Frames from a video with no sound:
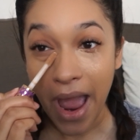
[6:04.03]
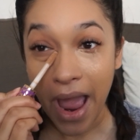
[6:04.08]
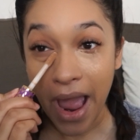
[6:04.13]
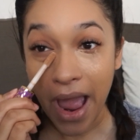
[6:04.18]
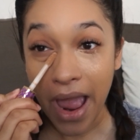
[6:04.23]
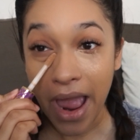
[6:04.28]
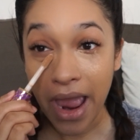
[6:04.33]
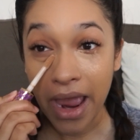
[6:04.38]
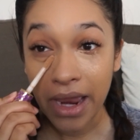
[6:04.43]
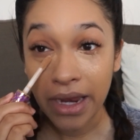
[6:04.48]

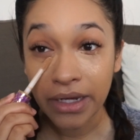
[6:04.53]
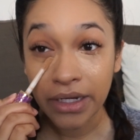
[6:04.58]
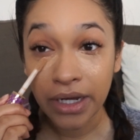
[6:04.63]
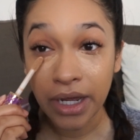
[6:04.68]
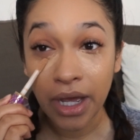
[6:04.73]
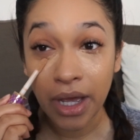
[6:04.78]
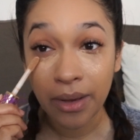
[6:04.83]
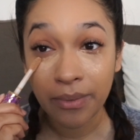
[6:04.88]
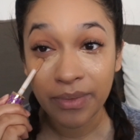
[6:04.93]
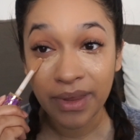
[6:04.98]
And
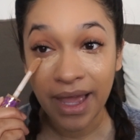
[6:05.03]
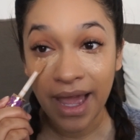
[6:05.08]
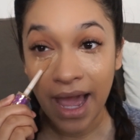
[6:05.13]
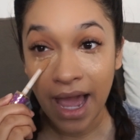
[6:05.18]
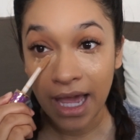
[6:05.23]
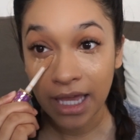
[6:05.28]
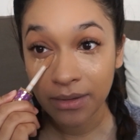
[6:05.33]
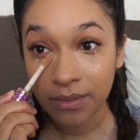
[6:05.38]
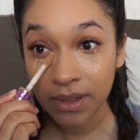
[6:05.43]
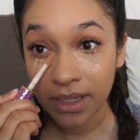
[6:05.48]
they
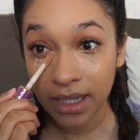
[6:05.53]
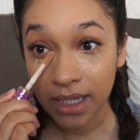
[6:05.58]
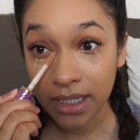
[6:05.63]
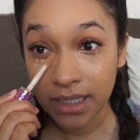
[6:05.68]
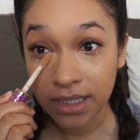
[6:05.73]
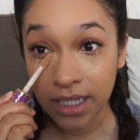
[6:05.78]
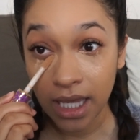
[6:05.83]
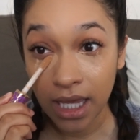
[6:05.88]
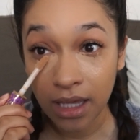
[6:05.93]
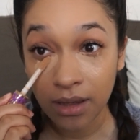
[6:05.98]
had me
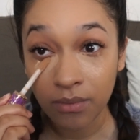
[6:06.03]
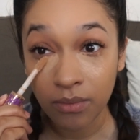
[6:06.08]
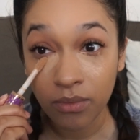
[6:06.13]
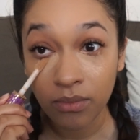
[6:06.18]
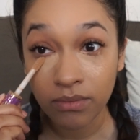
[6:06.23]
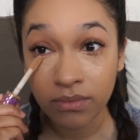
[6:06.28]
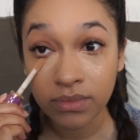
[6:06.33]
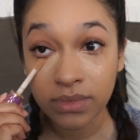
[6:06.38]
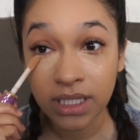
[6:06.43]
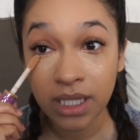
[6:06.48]
like take
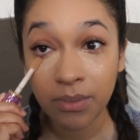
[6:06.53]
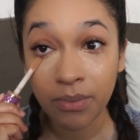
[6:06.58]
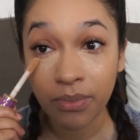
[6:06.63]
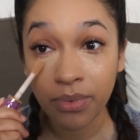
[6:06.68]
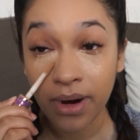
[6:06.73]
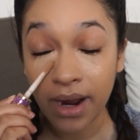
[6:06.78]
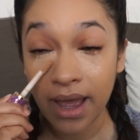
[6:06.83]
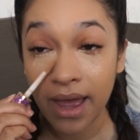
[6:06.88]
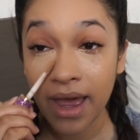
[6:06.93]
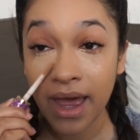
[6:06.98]
deep
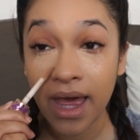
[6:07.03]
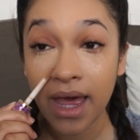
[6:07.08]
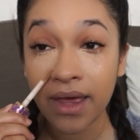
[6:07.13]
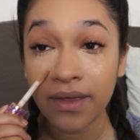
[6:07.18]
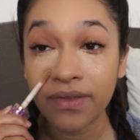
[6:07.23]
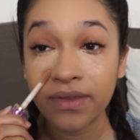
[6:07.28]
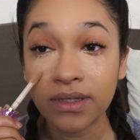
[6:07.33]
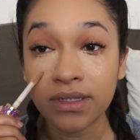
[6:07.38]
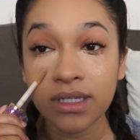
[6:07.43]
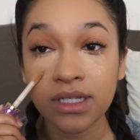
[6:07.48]

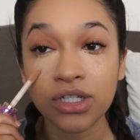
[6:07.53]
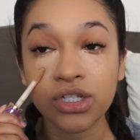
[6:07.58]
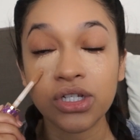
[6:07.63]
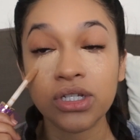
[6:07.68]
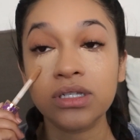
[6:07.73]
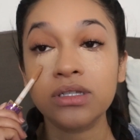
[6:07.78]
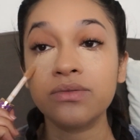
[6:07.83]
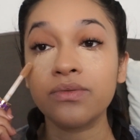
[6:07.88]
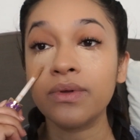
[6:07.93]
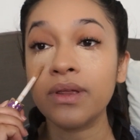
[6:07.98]
breaths and
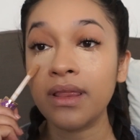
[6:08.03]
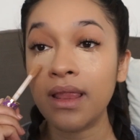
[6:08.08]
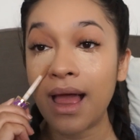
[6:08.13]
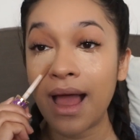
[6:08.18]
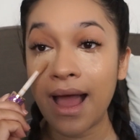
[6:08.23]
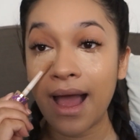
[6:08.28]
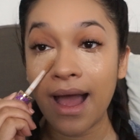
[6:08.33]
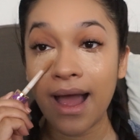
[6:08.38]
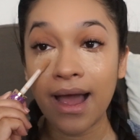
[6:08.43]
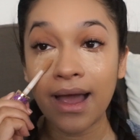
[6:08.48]
just
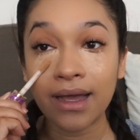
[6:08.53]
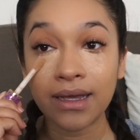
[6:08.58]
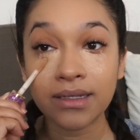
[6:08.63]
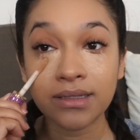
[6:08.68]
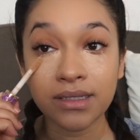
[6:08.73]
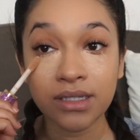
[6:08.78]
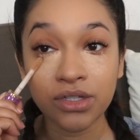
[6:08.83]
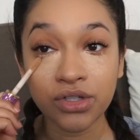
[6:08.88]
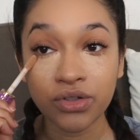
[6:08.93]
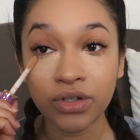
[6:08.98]

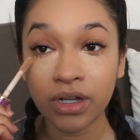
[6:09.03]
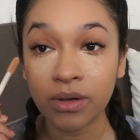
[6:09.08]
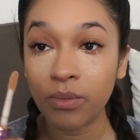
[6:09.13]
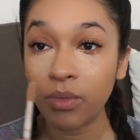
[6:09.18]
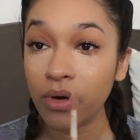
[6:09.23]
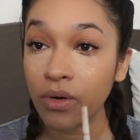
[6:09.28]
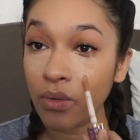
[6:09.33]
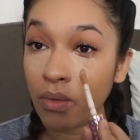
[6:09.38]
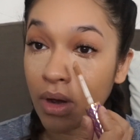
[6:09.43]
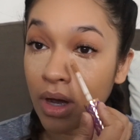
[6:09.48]
relax and drink
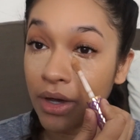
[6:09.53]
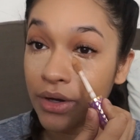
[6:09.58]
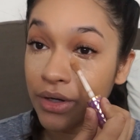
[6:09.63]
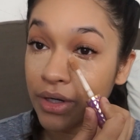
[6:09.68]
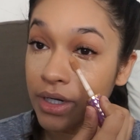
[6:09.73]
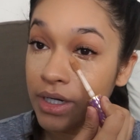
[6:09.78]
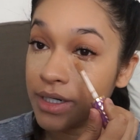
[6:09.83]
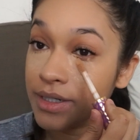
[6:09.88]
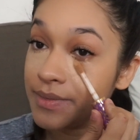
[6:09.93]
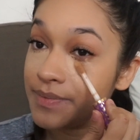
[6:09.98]
more
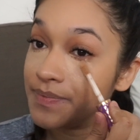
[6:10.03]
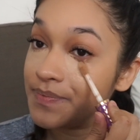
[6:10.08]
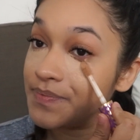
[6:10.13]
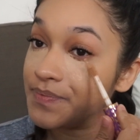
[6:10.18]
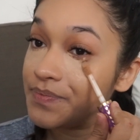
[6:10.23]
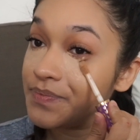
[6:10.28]
water.